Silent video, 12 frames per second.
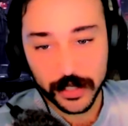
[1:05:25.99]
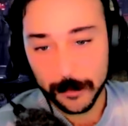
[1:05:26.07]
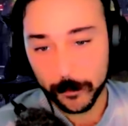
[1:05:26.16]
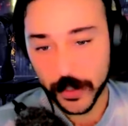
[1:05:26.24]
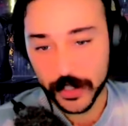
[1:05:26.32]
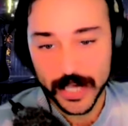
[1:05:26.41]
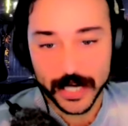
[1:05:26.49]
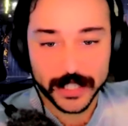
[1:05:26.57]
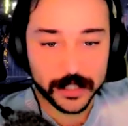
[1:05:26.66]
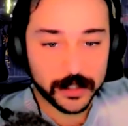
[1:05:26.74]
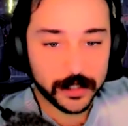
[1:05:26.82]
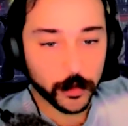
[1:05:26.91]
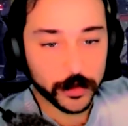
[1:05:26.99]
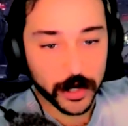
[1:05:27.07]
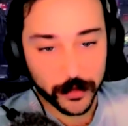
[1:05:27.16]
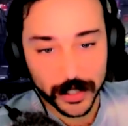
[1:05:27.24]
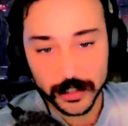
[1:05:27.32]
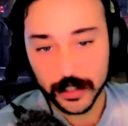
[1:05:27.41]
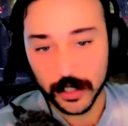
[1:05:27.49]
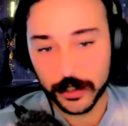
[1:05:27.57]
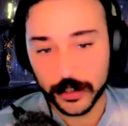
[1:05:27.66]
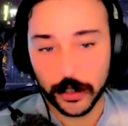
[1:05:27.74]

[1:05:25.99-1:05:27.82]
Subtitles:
in texts that deal with Arendt's assumed